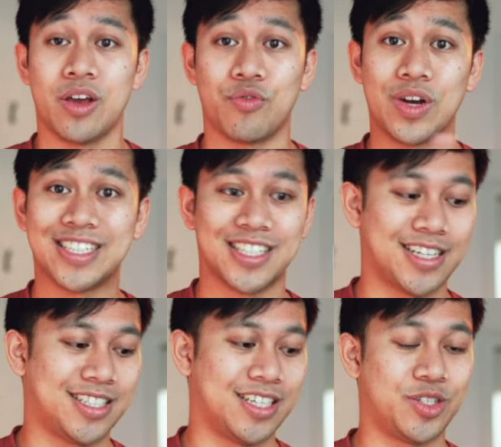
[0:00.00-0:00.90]
Really
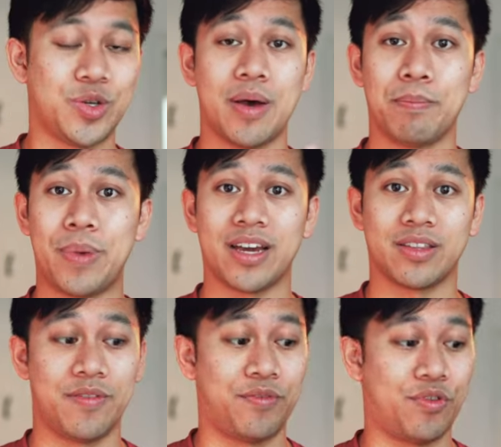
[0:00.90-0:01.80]
excited to unpack
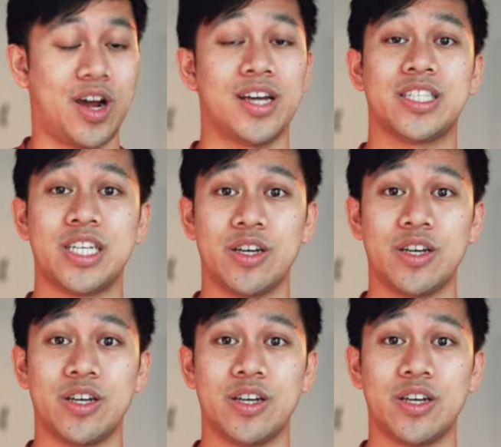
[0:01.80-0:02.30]
the variety of